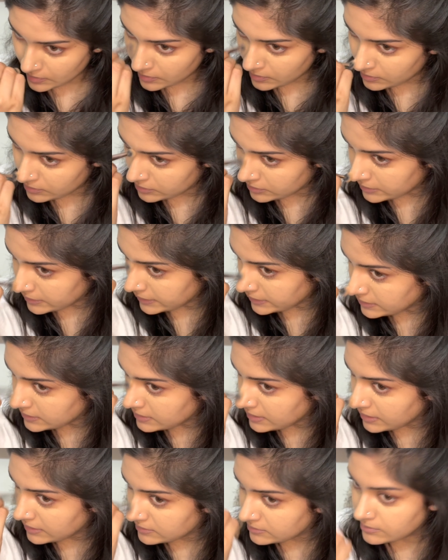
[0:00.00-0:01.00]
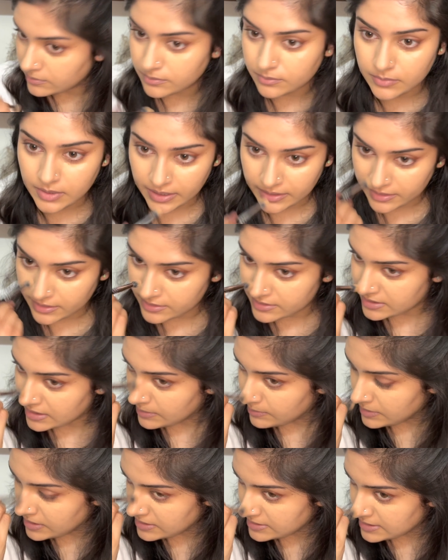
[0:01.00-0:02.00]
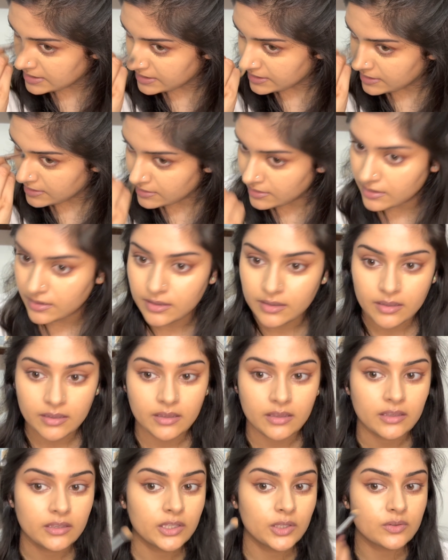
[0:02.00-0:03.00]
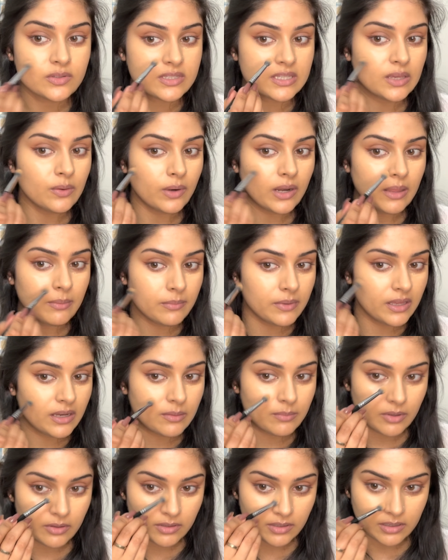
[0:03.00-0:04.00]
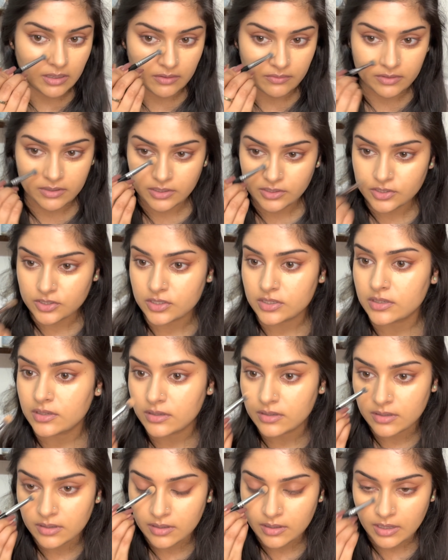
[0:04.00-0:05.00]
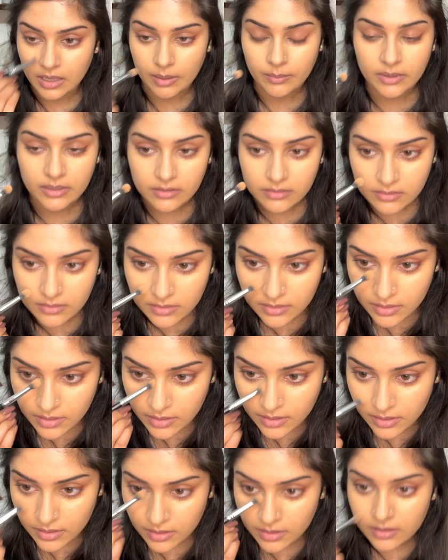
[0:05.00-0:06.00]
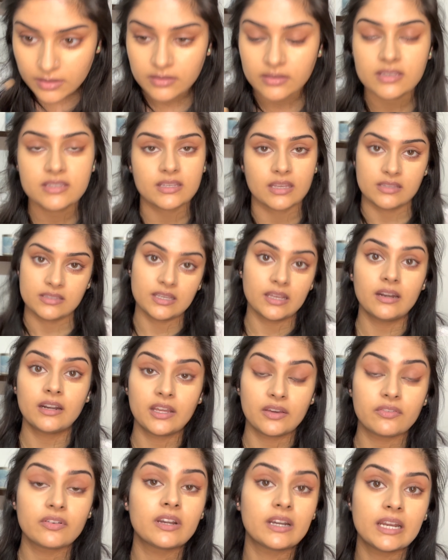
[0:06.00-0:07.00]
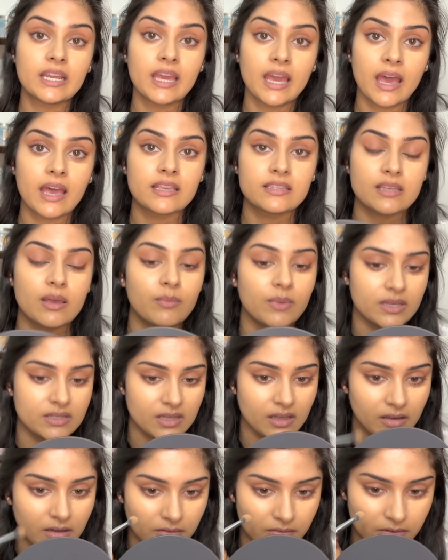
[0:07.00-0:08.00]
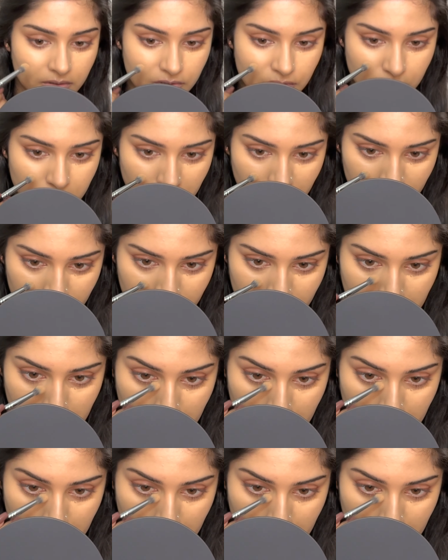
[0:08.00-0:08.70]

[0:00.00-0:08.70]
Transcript: all right that blended seamlessly you see what i mean about the coverage i mean this concealer definitely has amazing coverage but